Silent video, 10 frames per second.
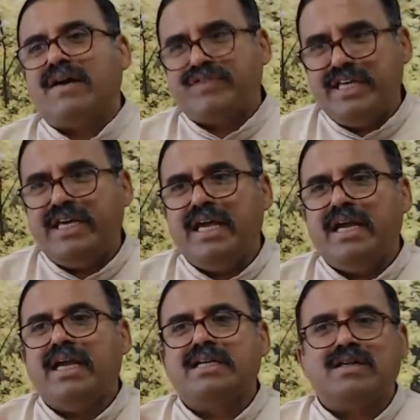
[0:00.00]
of
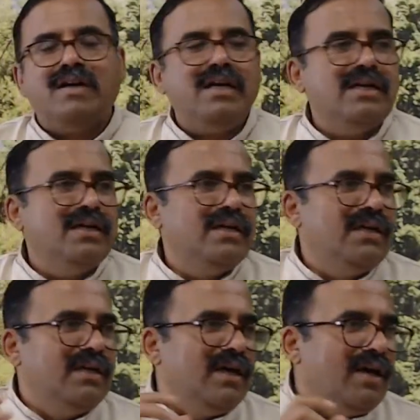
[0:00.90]
seeking. It's called
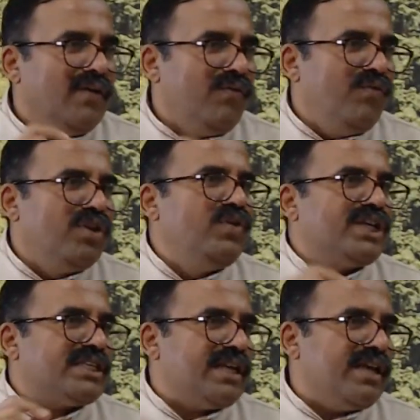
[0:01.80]

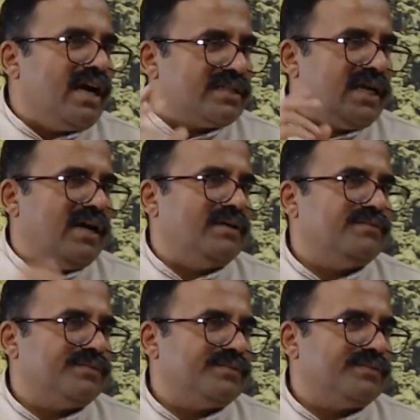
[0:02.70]
Vidvisha sannyasa,